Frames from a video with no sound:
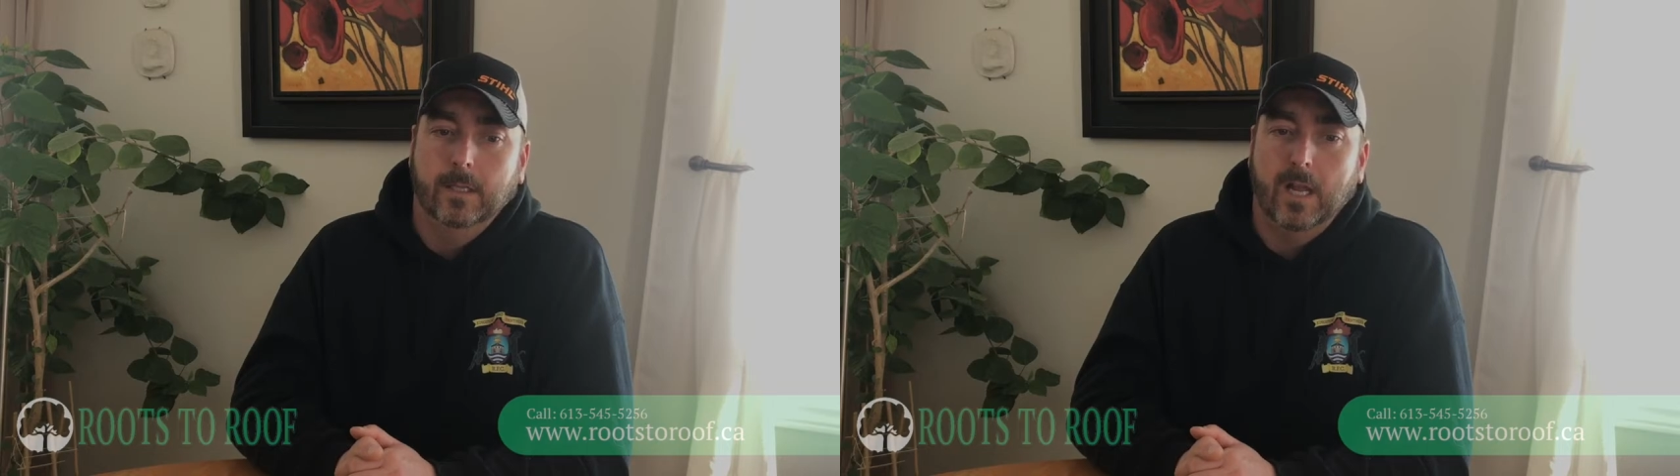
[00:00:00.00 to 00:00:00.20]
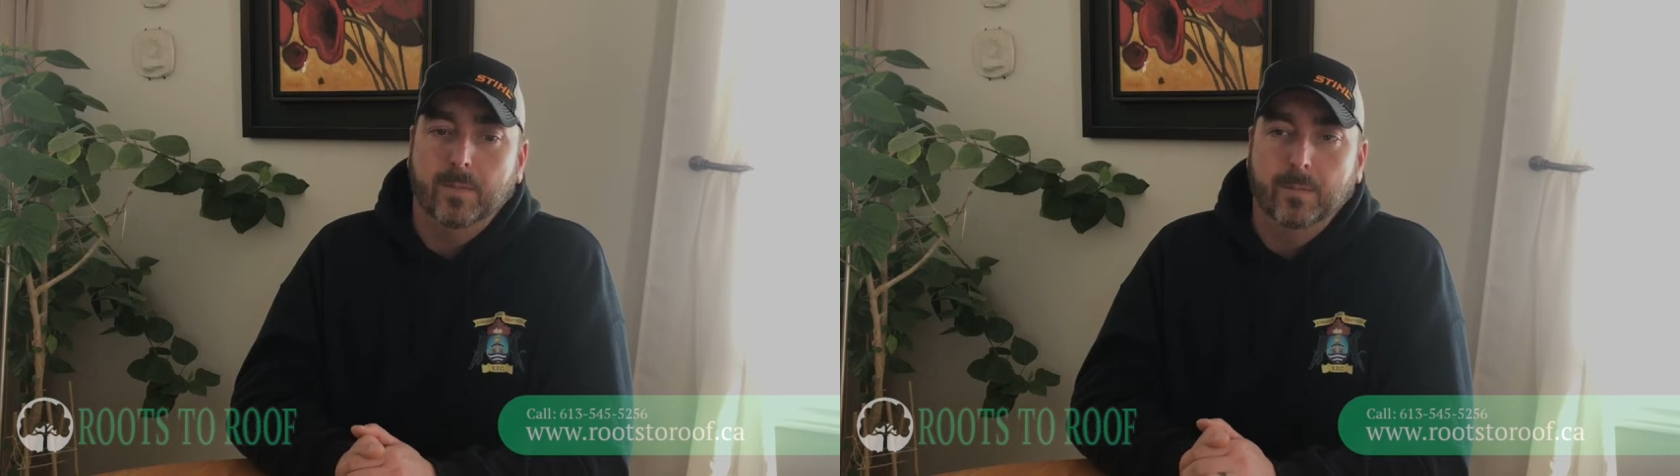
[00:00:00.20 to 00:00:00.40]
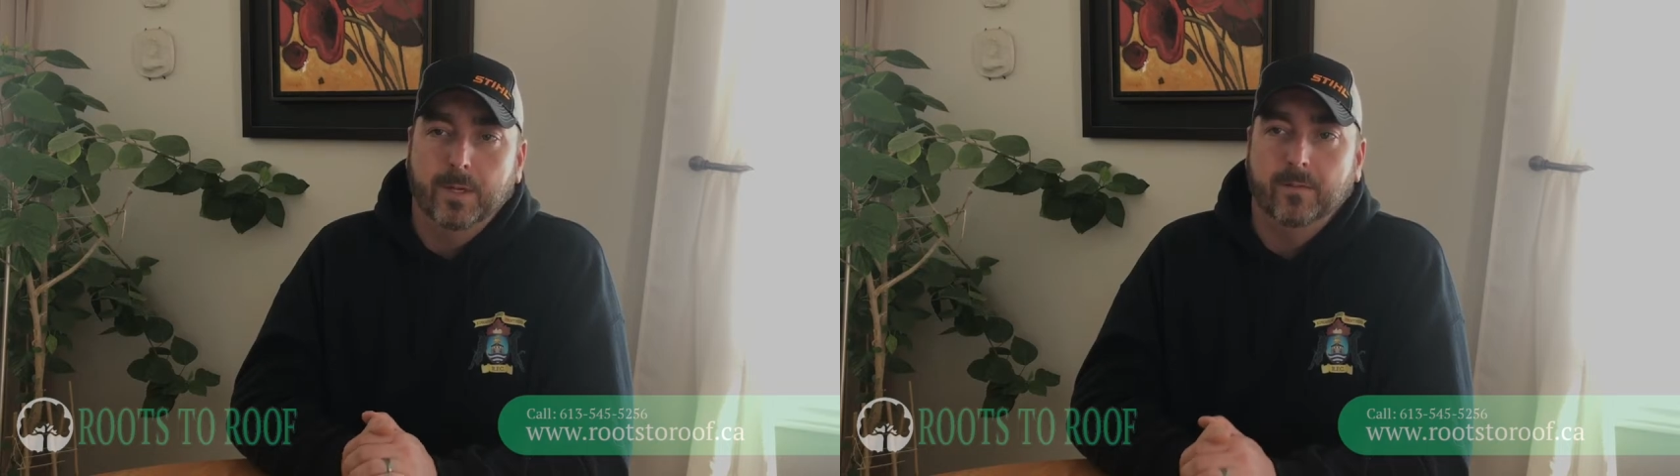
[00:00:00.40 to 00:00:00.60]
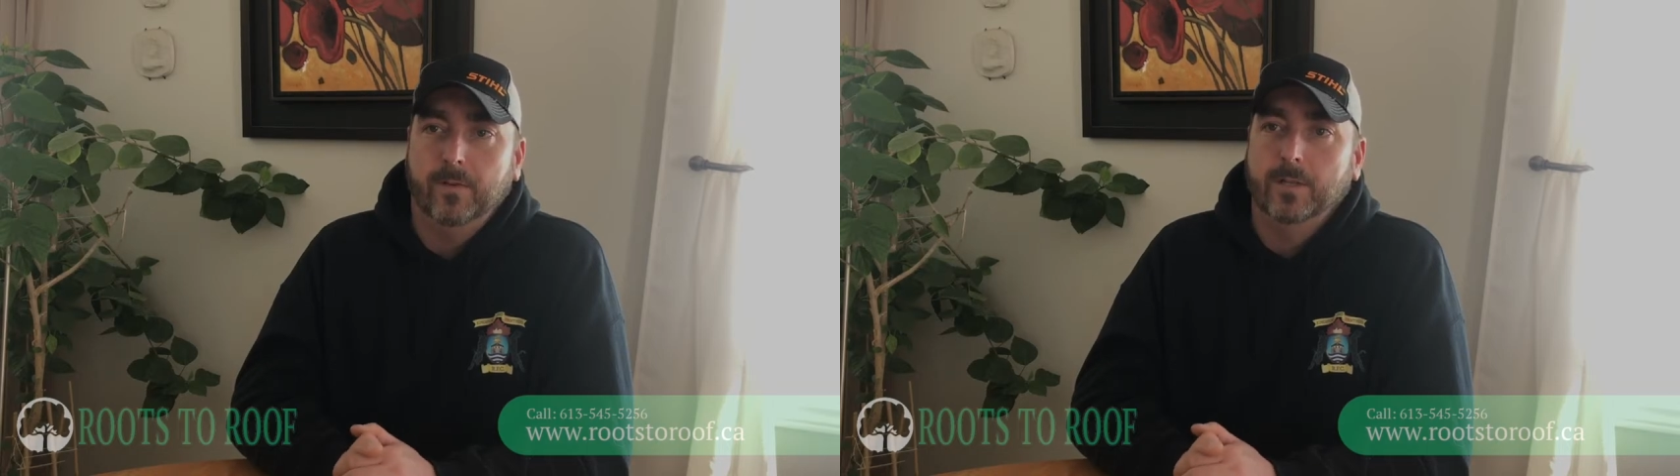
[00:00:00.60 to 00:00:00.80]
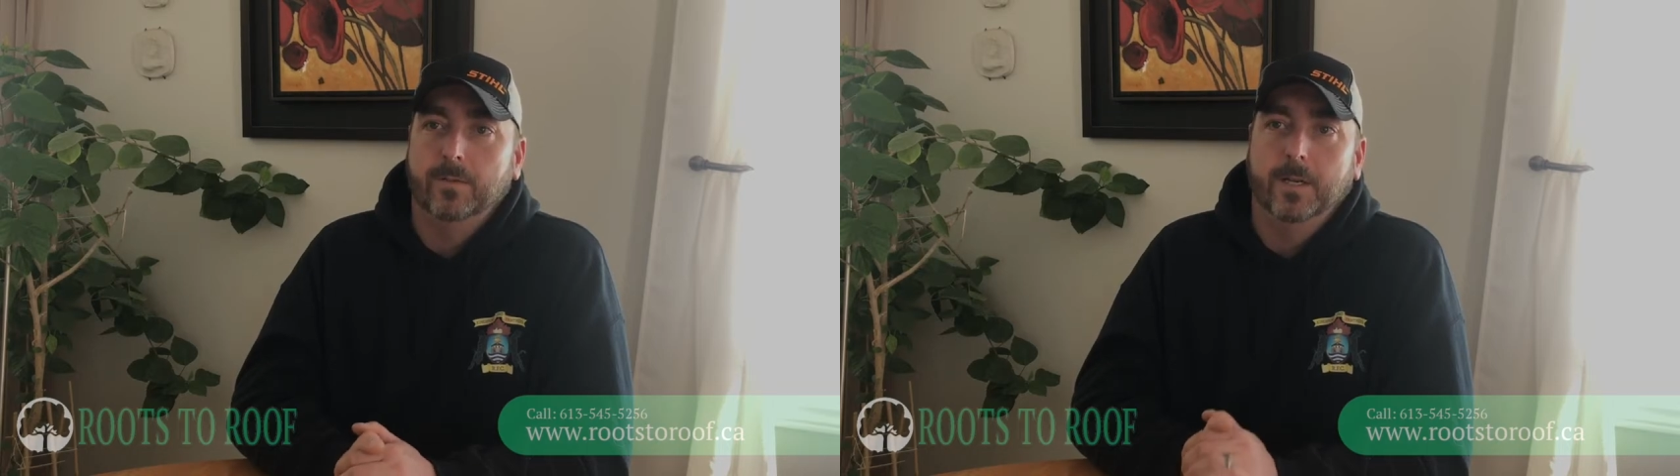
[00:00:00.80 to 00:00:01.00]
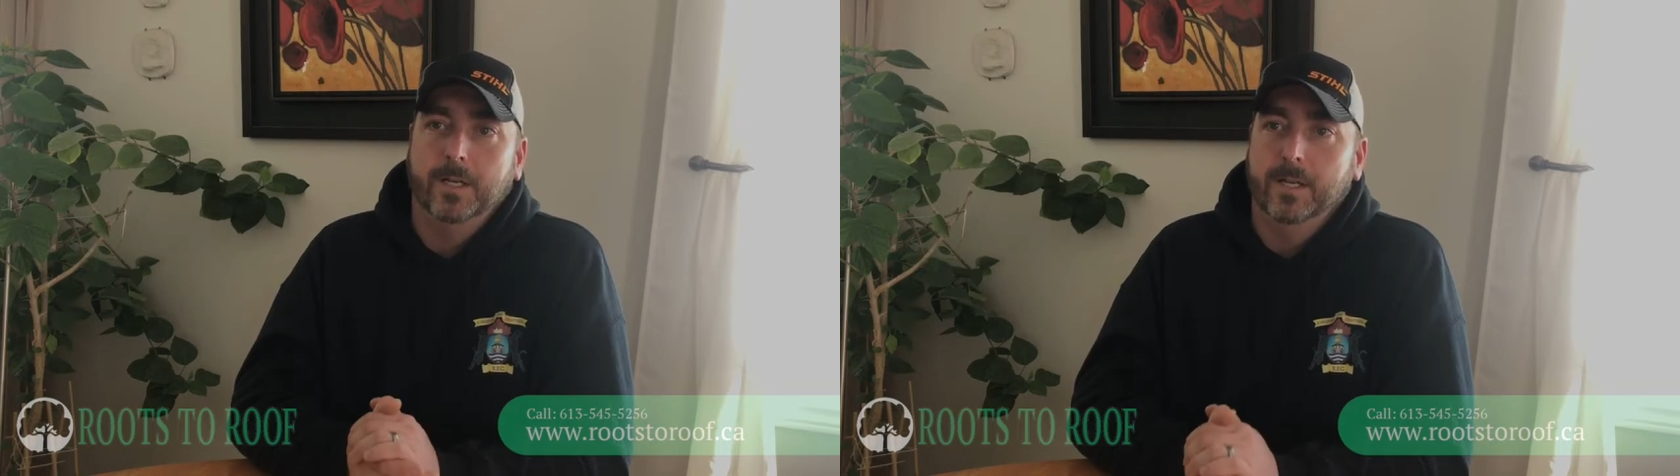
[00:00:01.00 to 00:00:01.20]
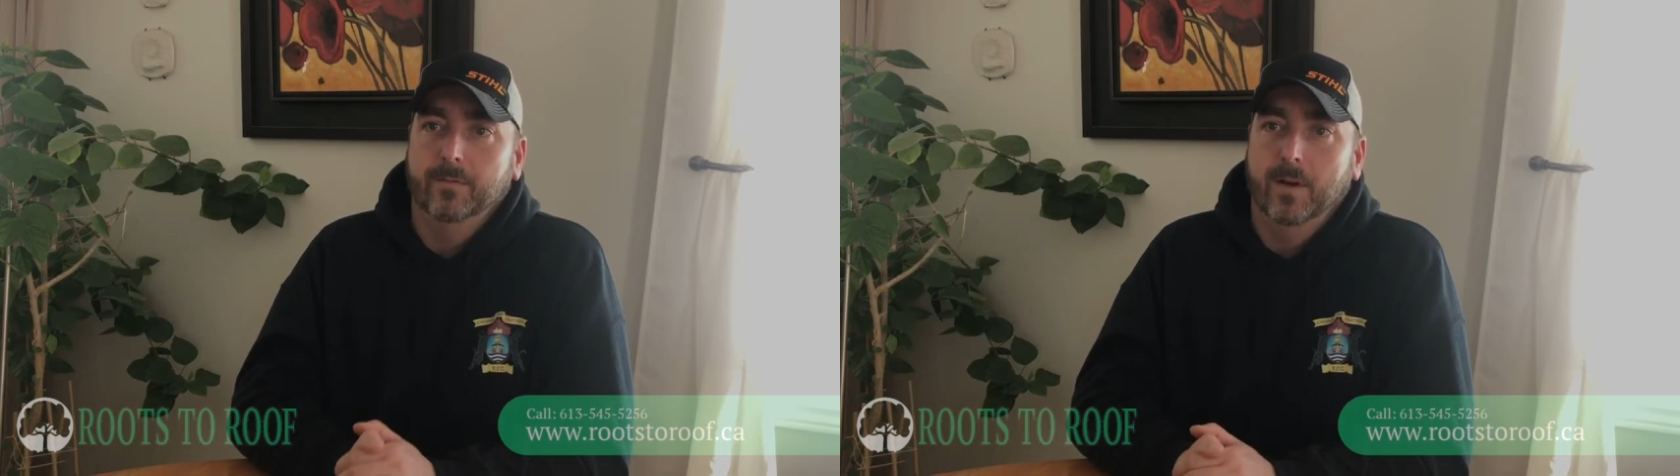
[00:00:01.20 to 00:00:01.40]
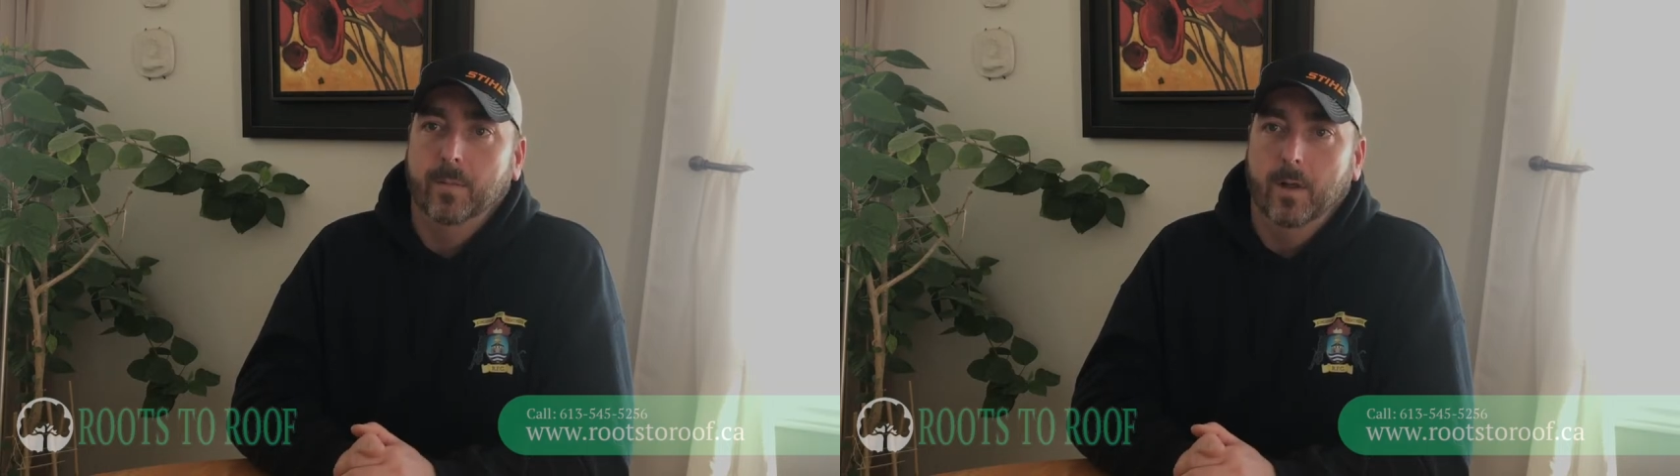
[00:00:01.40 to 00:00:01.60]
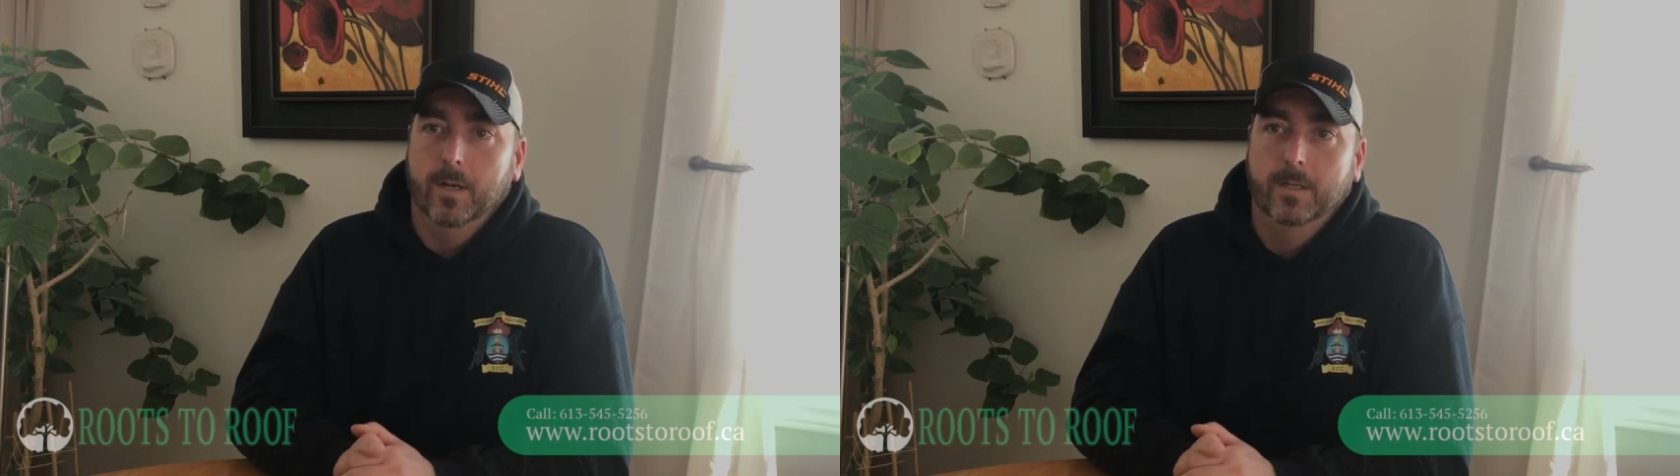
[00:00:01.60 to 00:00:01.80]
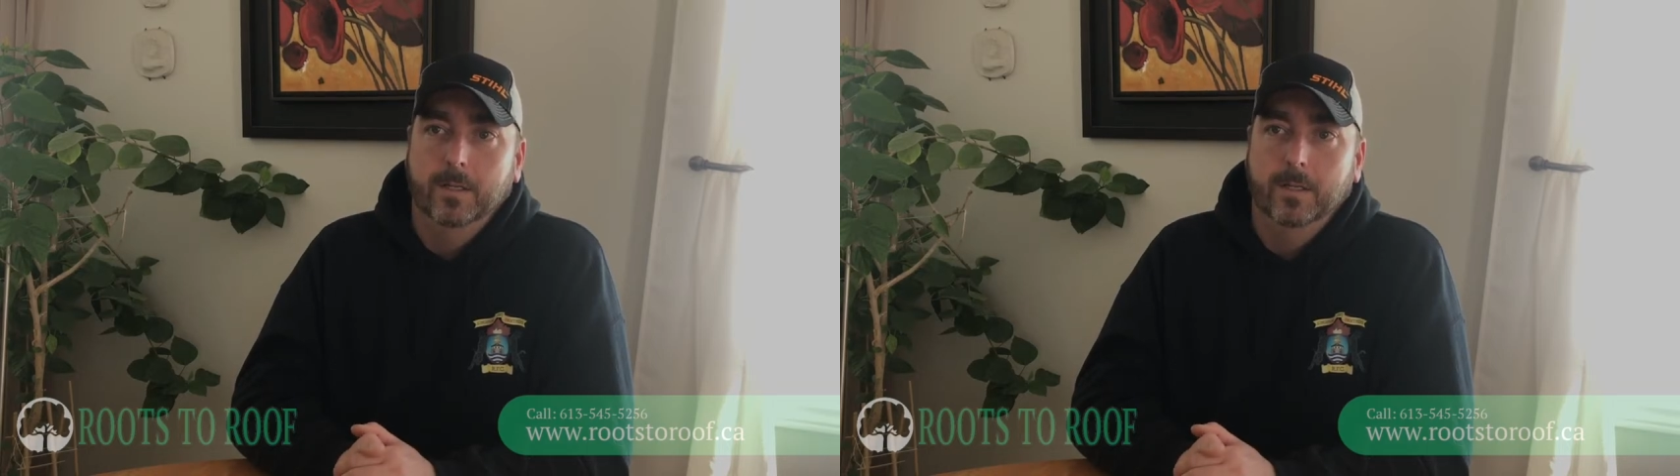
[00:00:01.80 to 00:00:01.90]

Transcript: a lot of people get frustrated and give up on it.